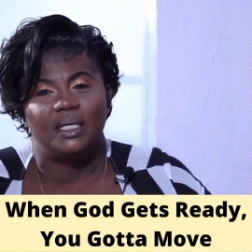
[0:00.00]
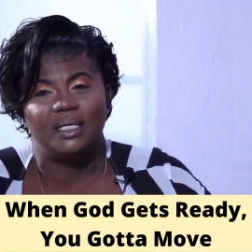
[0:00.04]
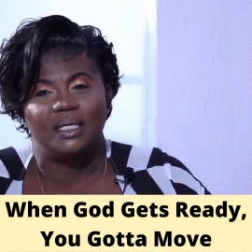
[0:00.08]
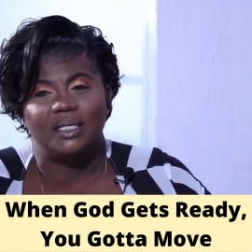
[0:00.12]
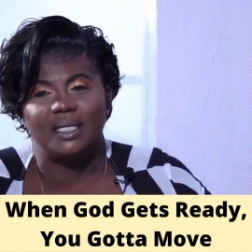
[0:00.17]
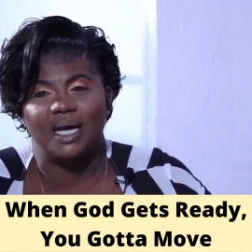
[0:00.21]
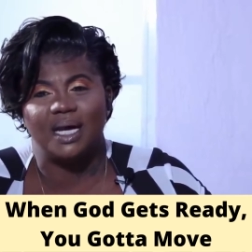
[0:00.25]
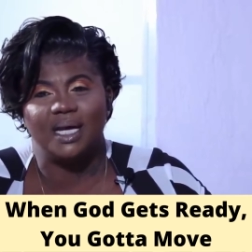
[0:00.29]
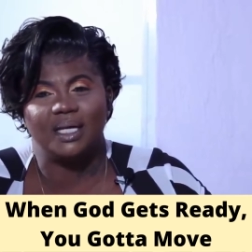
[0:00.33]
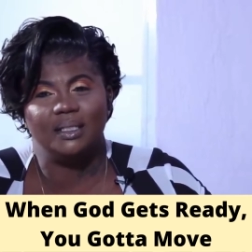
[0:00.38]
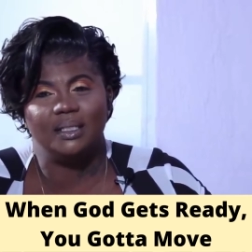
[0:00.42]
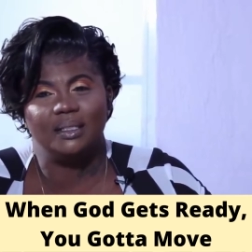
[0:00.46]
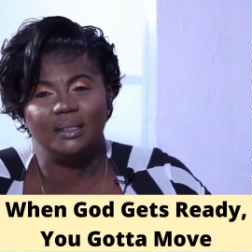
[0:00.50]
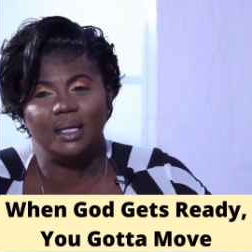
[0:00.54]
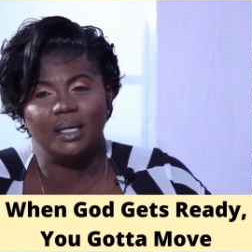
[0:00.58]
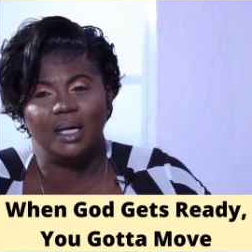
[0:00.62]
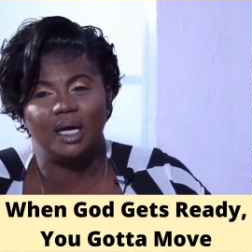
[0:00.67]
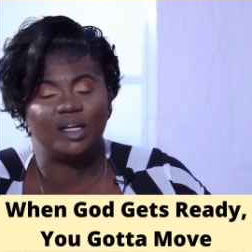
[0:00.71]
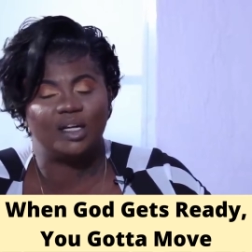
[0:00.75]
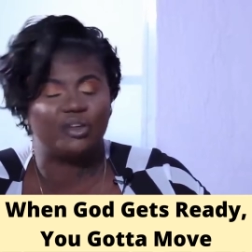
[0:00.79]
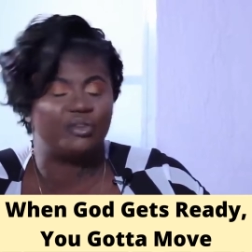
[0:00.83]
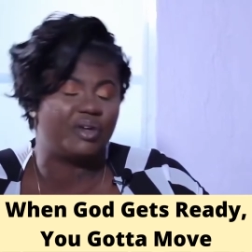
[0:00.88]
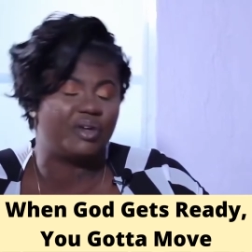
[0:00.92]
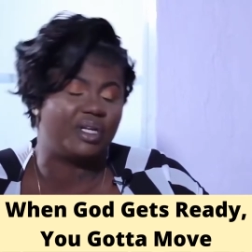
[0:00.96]
it had
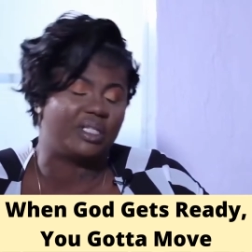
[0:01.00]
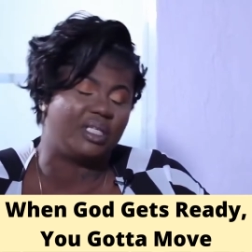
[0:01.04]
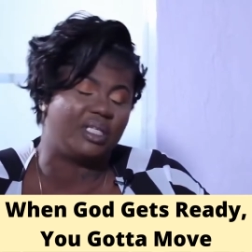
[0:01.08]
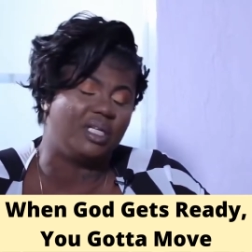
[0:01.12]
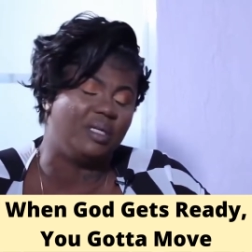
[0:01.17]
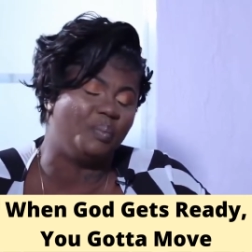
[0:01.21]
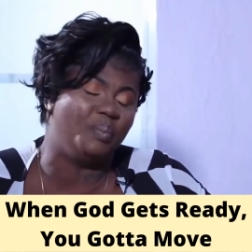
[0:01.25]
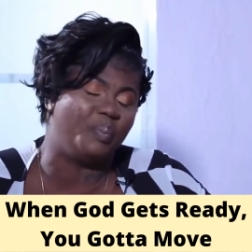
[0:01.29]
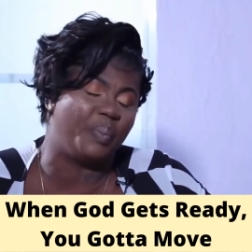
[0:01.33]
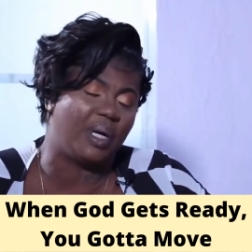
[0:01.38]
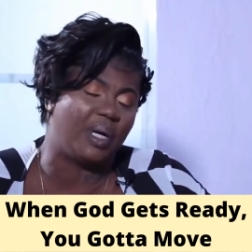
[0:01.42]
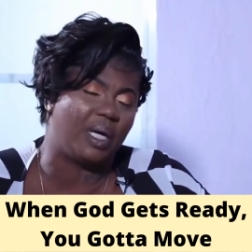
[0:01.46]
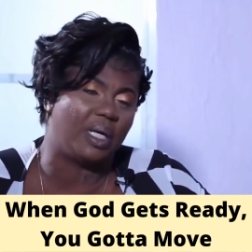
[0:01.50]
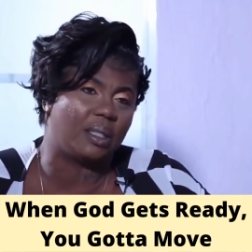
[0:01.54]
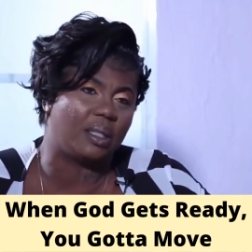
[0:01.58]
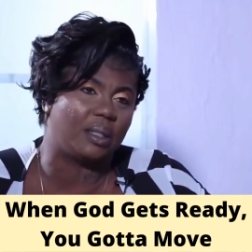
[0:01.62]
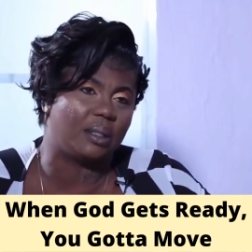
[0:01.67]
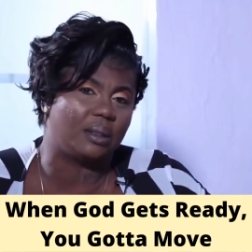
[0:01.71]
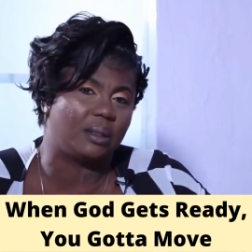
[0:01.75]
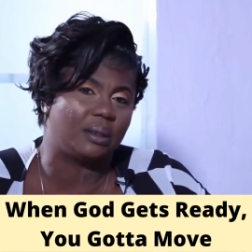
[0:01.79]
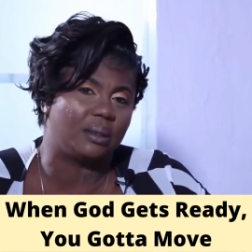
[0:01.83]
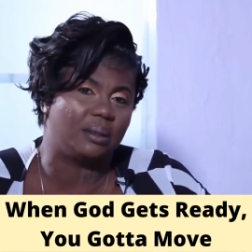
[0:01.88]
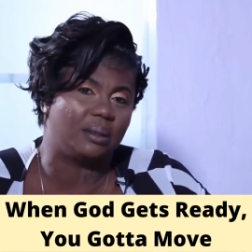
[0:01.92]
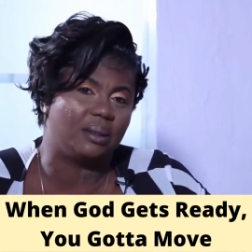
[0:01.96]
a great impact
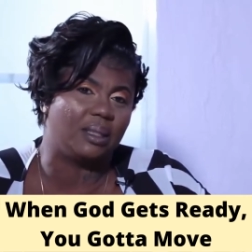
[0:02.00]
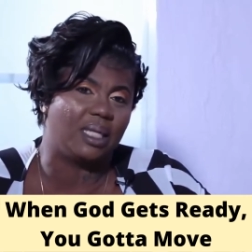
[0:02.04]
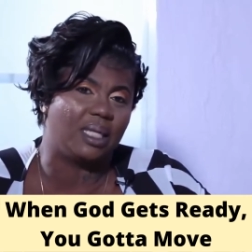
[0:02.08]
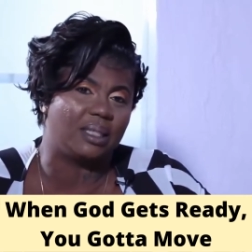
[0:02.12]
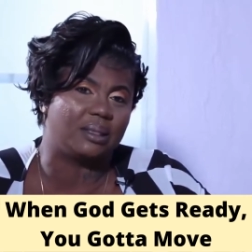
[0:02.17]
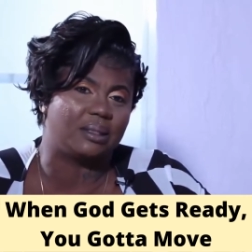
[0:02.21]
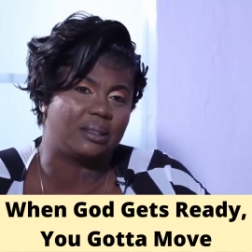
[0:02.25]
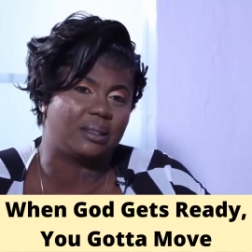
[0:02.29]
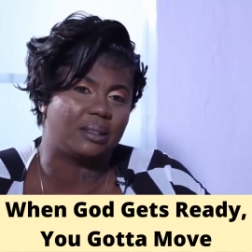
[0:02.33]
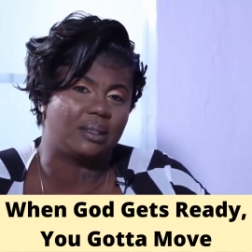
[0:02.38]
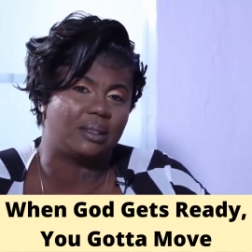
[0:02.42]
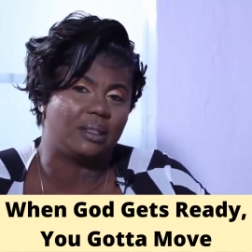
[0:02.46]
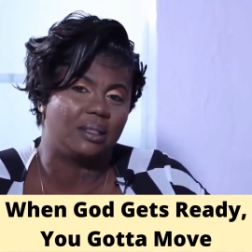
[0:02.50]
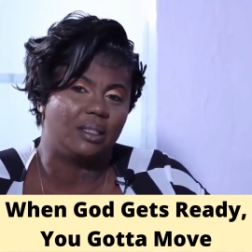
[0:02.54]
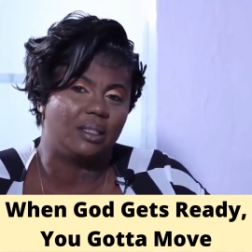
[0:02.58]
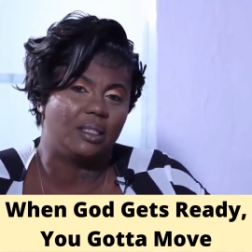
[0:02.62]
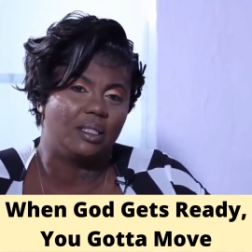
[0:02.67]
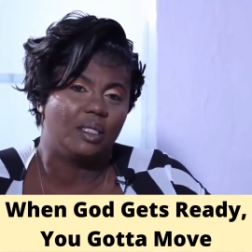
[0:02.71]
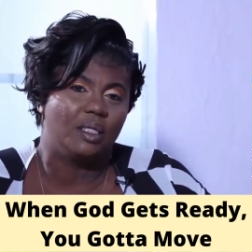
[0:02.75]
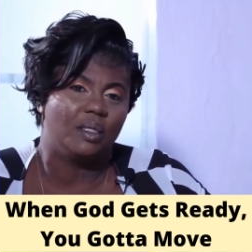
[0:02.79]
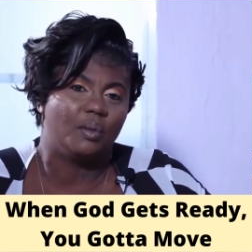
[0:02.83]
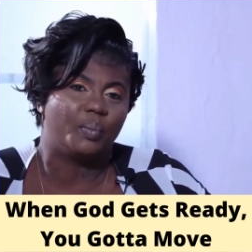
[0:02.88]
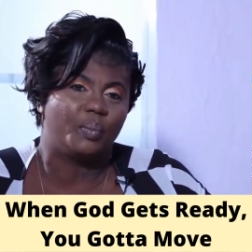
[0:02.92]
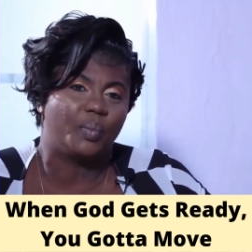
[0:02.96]
that
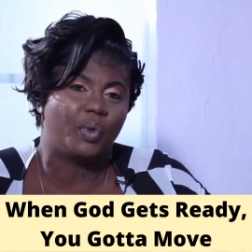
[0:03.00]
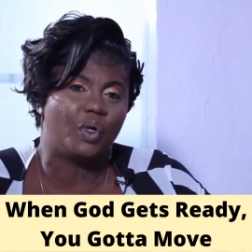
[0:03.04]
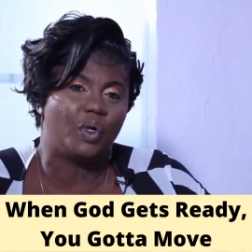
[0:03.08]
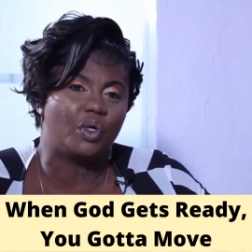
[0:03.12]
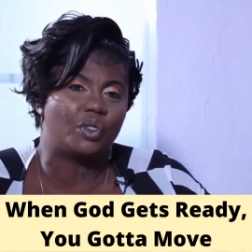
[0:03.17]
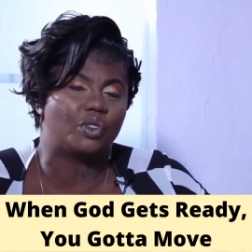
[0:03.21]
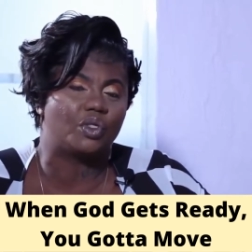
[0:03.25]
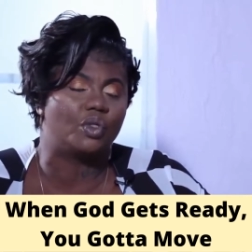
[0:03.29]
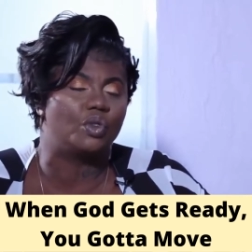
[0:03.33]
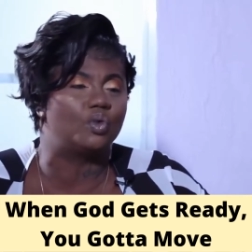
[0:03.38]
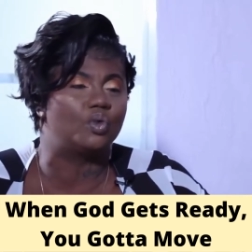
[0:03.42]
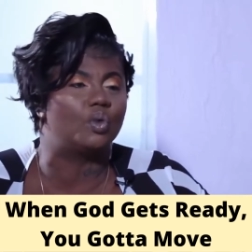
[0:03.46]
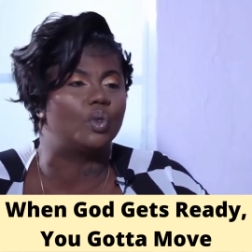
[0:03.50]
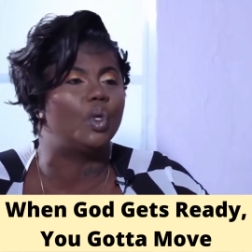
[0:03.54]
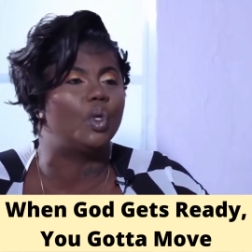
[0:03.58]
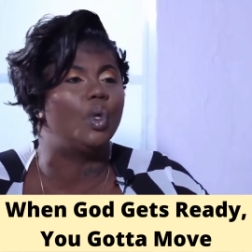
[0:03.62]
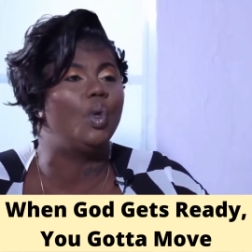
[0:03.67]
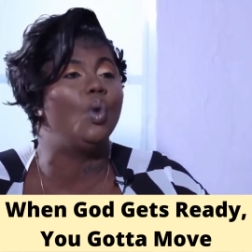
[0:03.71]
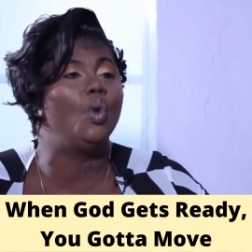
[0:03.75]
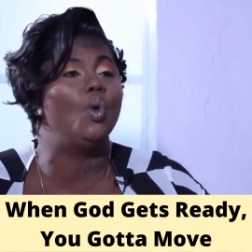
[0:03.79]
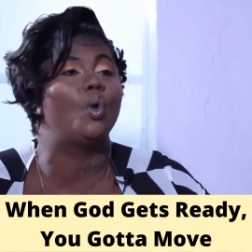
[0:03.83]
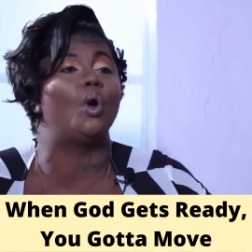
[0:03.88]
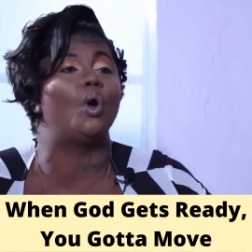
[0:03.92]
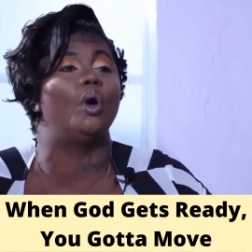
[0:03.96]
persons would
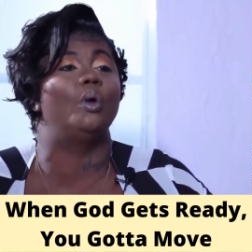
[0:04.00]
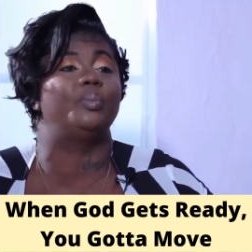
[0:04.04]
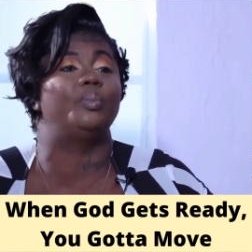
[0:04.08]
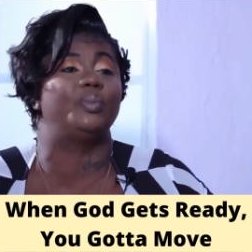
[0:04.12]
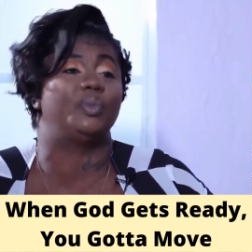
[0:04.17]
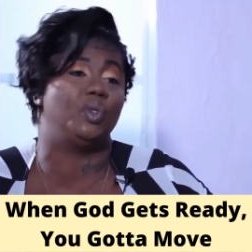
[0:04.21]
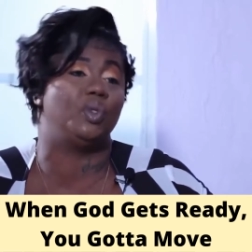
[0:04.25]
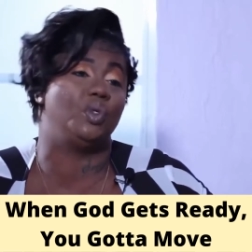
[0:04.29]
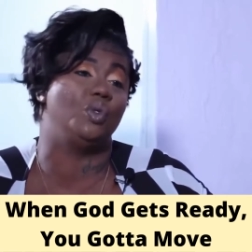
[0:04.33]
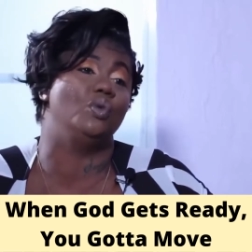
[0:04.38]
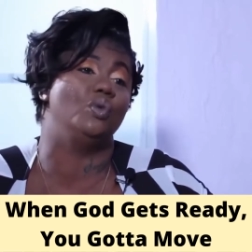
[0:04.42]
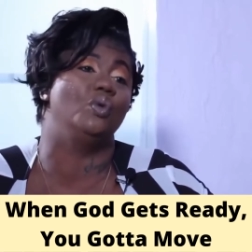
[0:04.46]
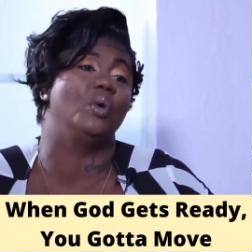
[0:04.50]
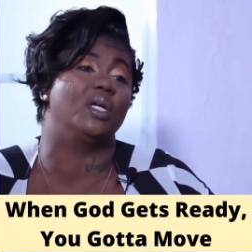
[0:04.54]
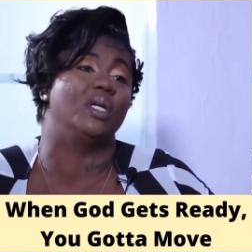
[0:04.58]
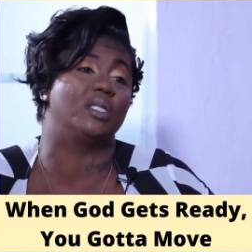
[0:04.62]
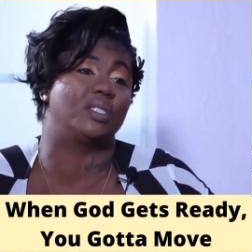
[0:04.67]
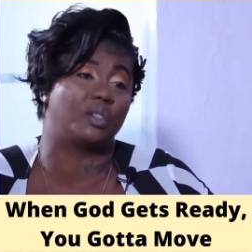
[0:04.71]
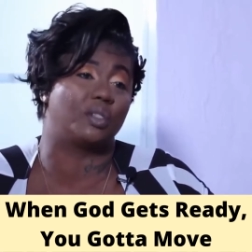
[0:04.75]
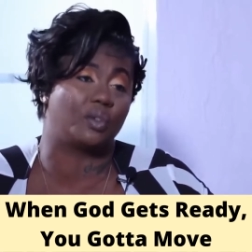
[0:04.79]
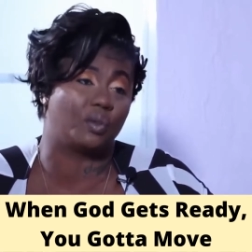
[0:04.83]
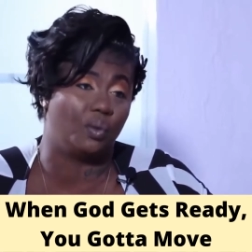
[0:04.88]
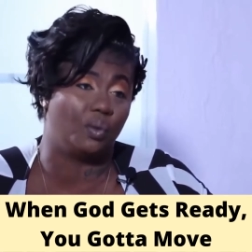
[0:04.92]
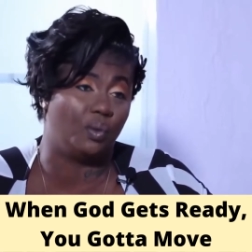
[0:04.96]
look up to you
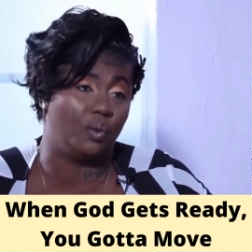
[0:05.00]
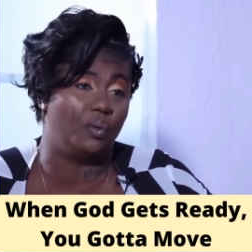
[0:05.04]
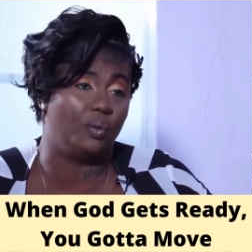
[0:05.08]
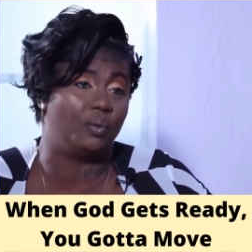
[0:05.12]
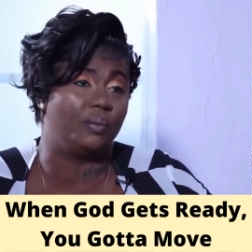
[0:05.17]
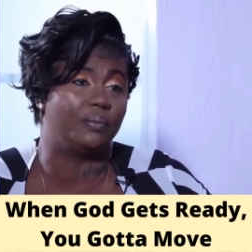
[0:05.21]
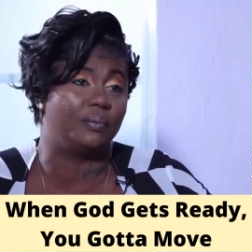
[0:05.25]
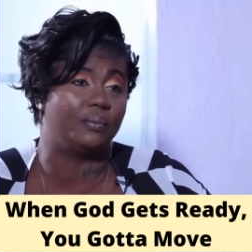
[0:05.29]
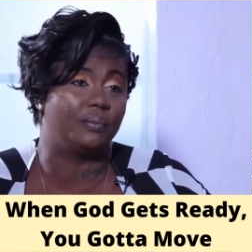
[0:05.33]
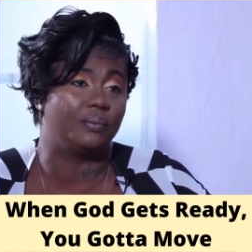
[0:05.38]
as so.